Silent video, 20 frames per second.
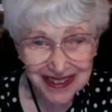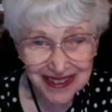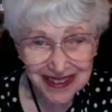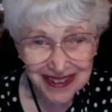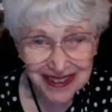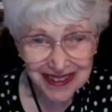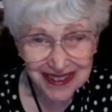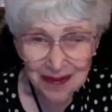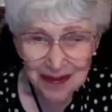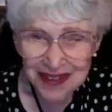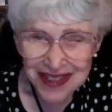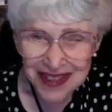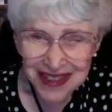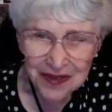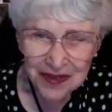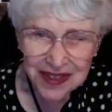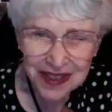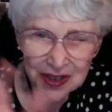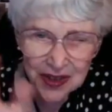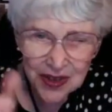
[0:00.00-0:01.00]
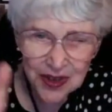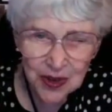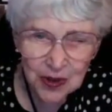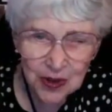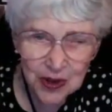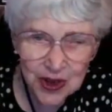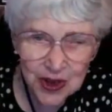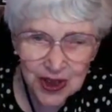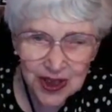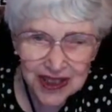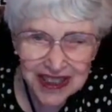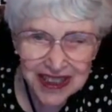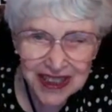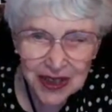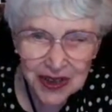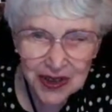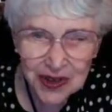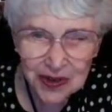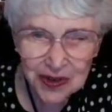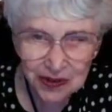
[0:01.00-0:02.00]
I mean, think of the social
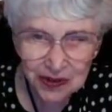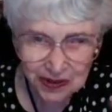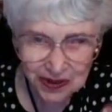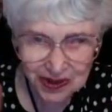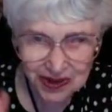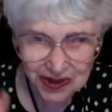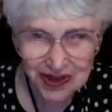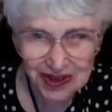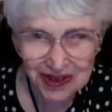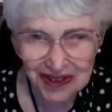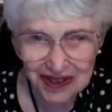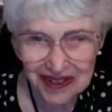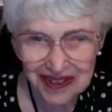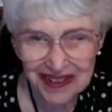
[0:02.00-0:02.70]
issues